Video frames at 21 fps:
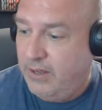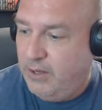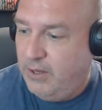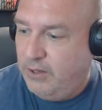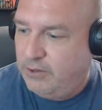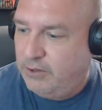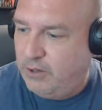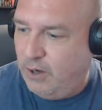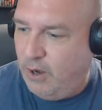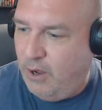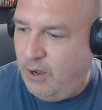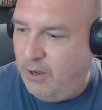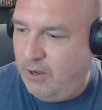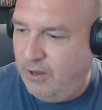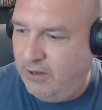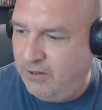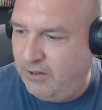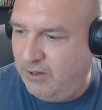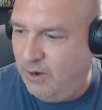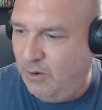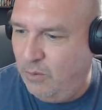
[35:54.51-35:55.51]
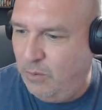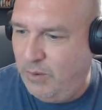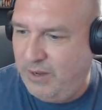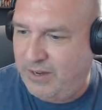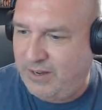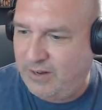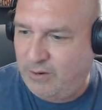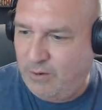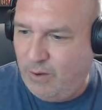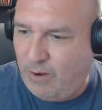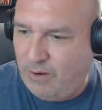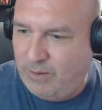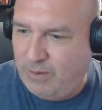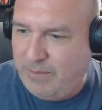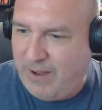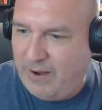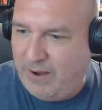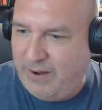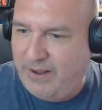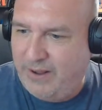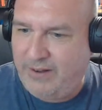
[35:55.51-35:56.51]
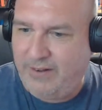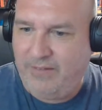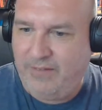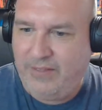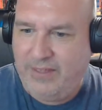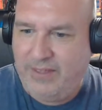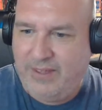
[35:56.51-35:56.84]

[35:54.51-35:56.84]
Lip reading: so we can talk about it.